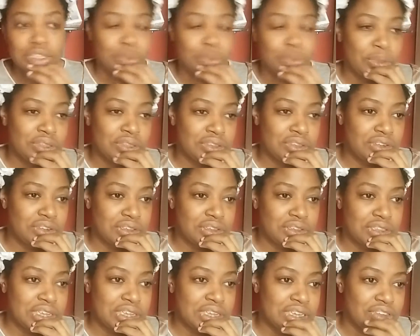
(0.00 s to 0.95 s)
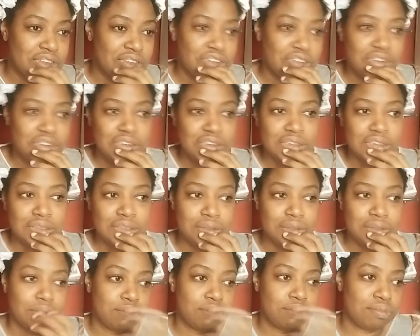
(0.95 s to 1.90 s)
It wasn't just like she
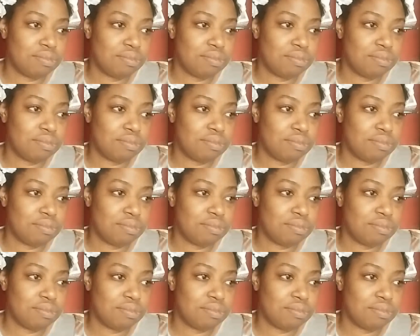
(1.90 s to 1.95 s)
just